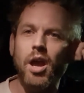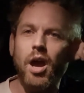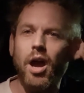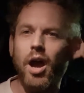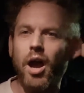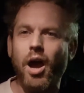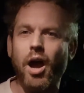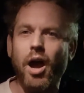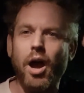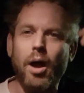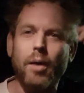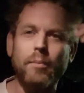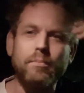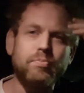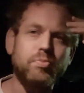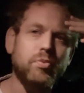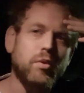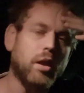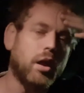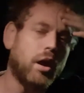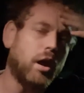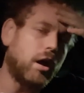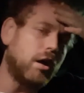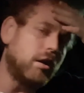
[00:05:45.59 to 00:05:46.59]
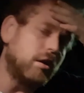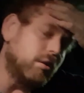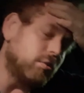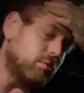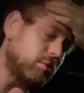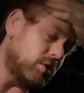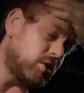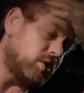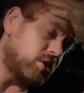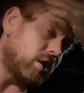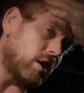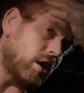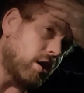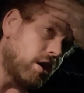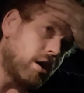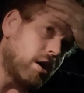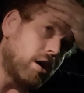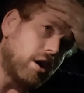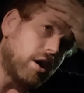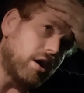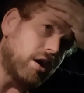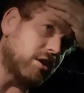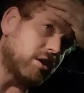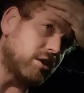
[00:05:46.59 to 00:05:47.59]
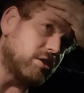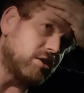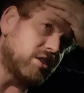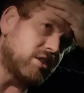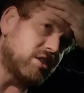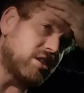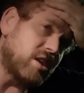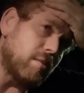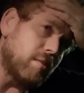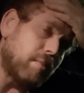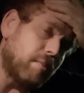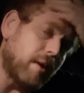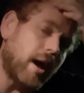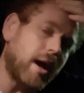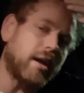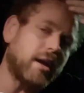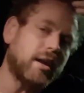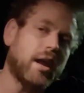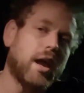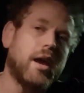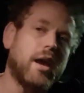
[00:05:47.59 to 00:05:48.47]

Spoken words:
and it was just, I could sit back